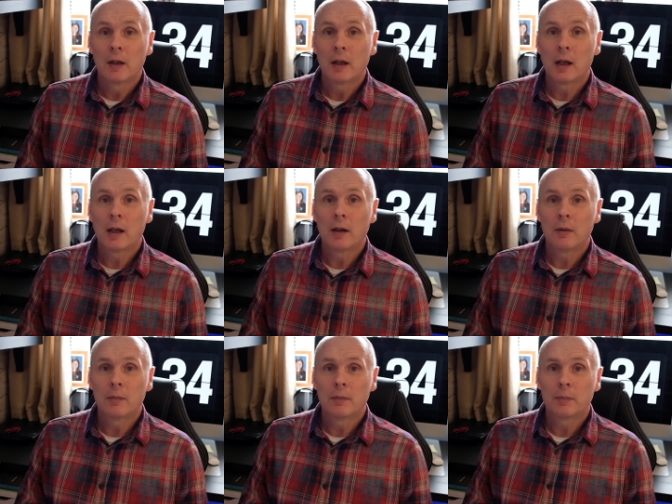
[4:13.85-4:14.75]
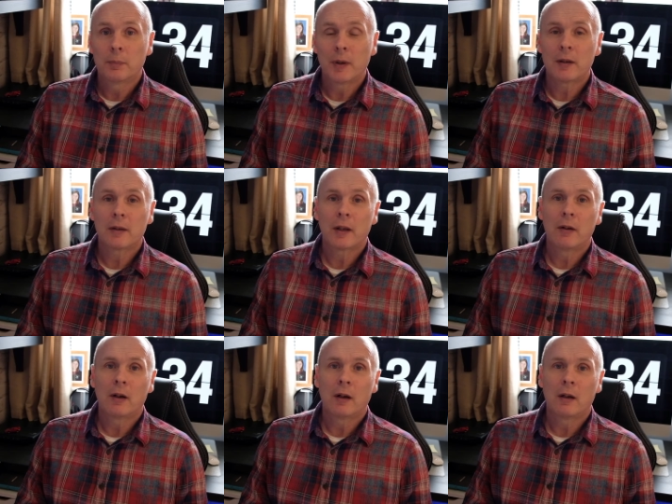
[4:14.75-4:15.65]
Um, but
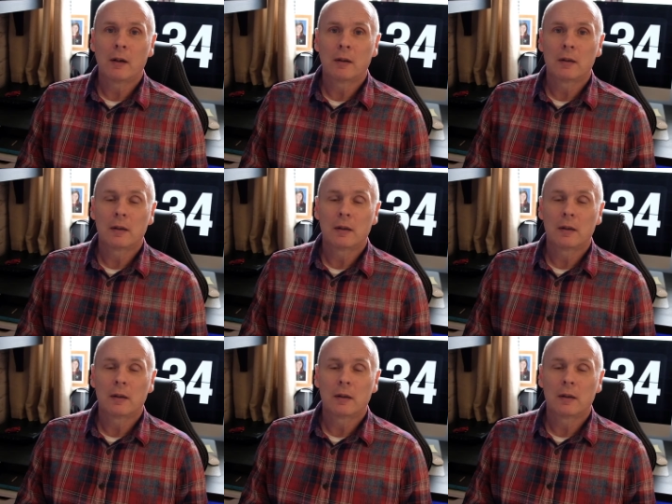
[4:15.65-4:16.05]
there are